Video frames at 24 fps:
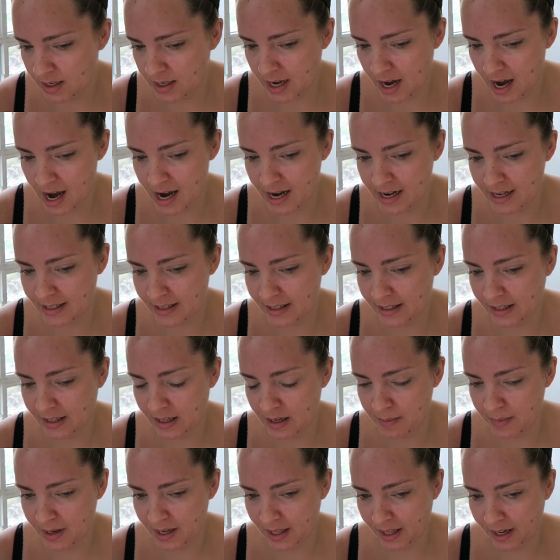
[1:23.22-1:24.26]
Yeah, it's
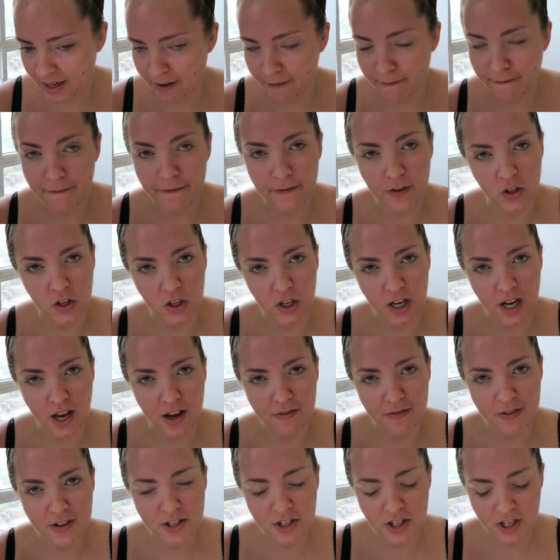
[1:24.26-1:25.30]
gonna be like a fuller
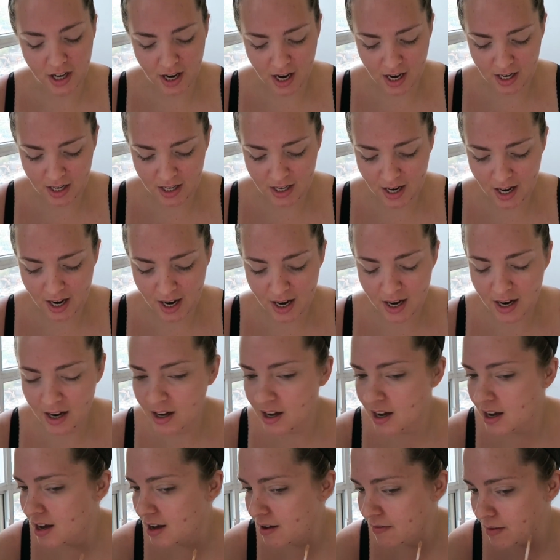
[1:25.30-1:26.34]
coverage kind of day.
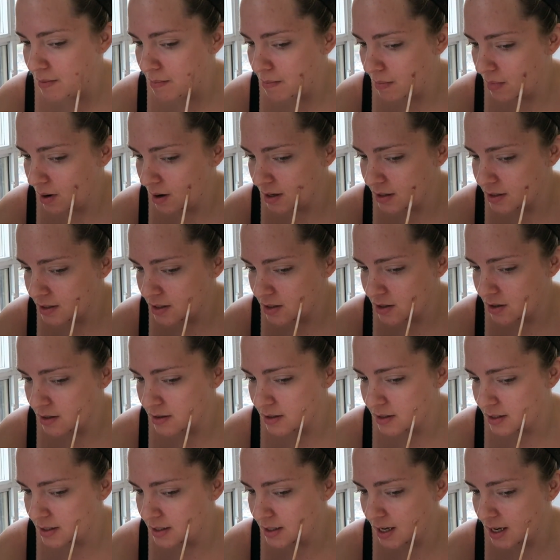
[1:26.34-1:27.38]
I have a monster
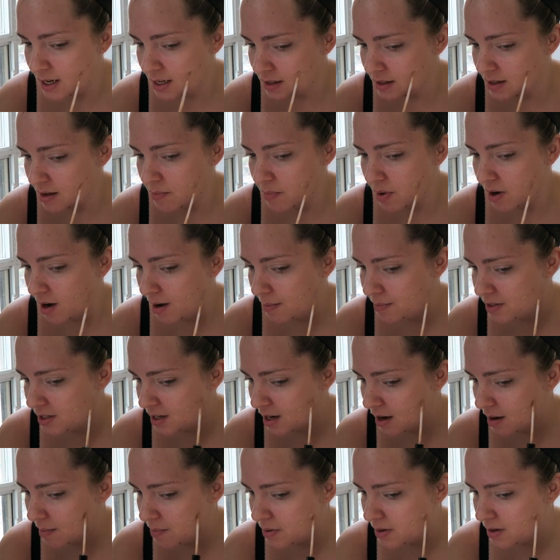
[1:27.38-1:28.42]
zit that popped
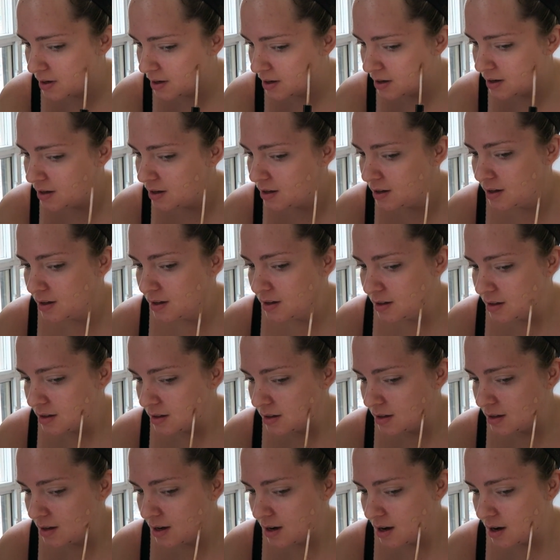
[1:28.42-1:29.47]
up
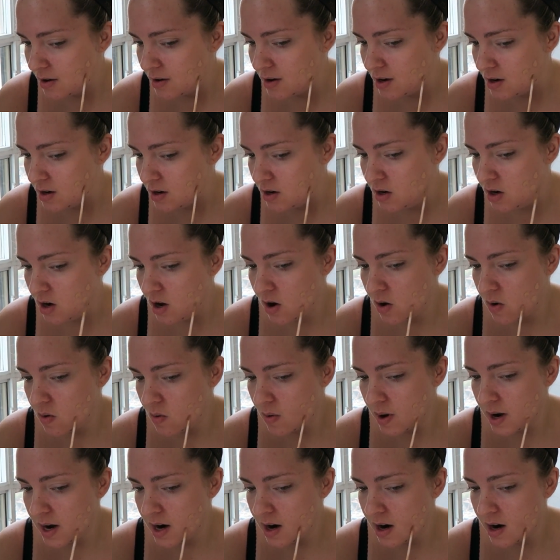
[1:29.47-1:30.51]
out of
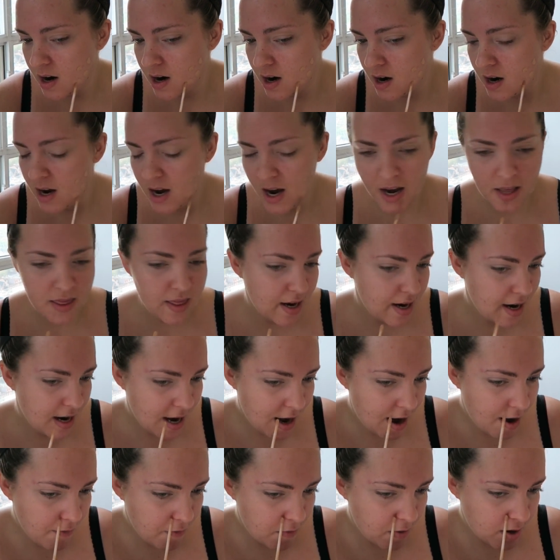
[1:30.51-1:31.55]
nowhere. And then I
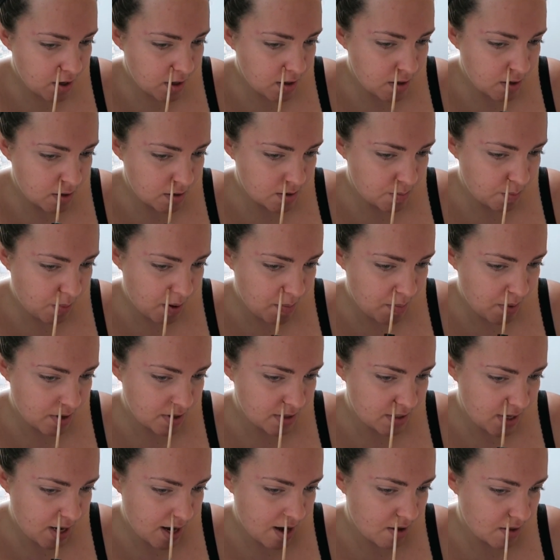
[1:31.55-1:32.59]
have one of those
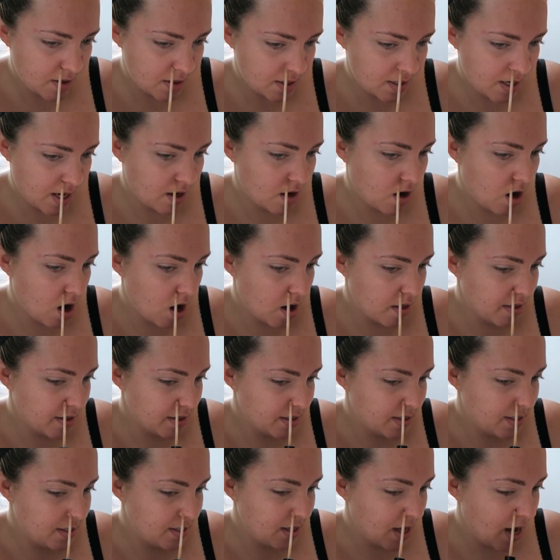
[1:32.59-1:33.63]
pimples now that's like on the
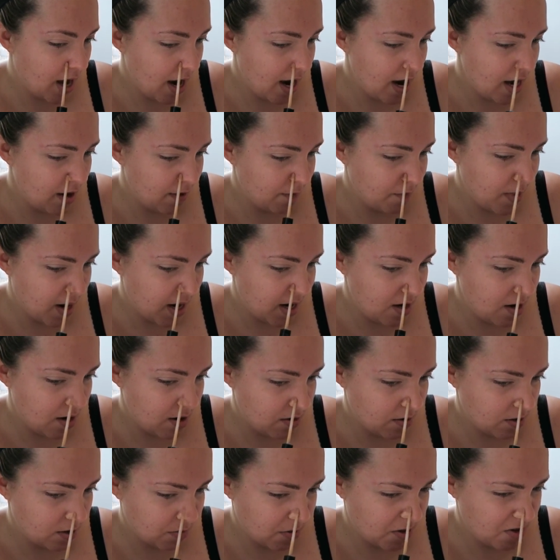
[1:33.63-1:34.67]
side of my
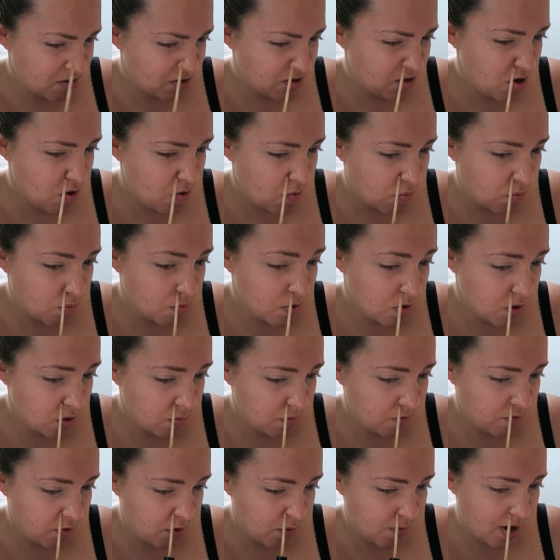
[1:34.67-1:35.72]
nose where there's no
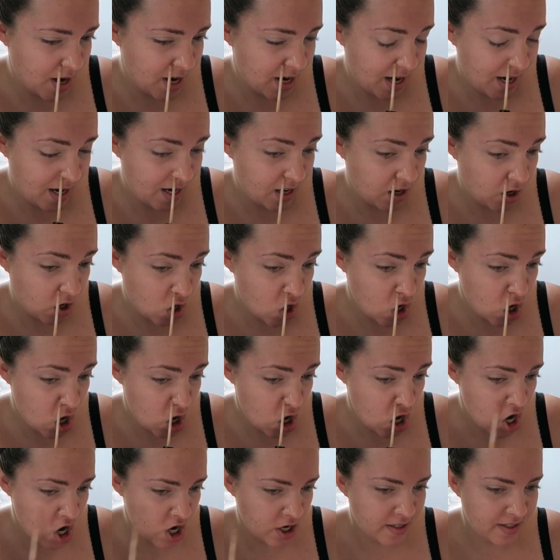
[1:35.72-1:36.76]
room for one, and it
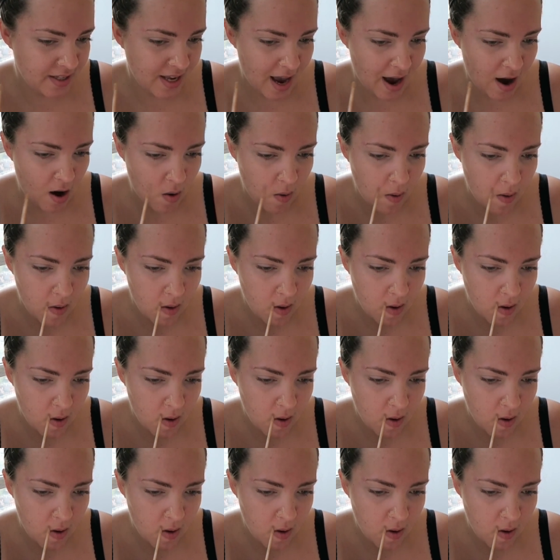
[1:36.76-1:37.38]
hurts. Ow.